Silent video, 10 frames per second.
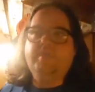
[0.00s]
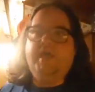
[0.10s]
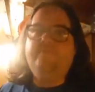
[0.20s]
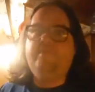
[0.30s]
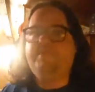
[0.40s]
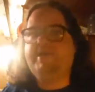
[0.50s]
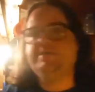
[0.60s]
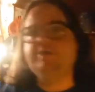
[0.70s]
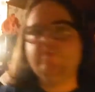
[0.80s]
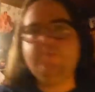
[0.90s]
having a
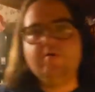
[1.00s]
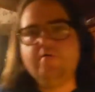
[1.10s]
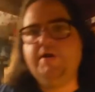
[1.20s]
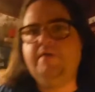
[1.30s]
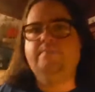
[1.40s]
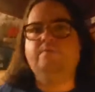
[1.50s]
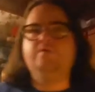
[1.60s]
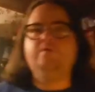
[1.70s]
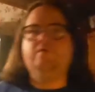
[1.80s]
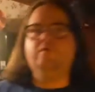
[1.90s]
PSR program
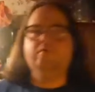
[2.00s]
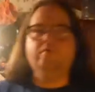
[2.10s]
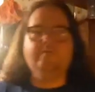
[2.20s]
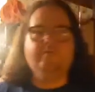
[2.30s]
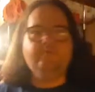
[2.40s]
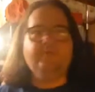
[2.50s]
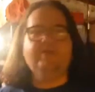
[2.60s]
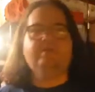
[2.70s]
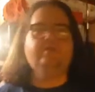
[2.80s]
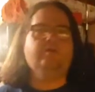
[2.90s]
or a food bank,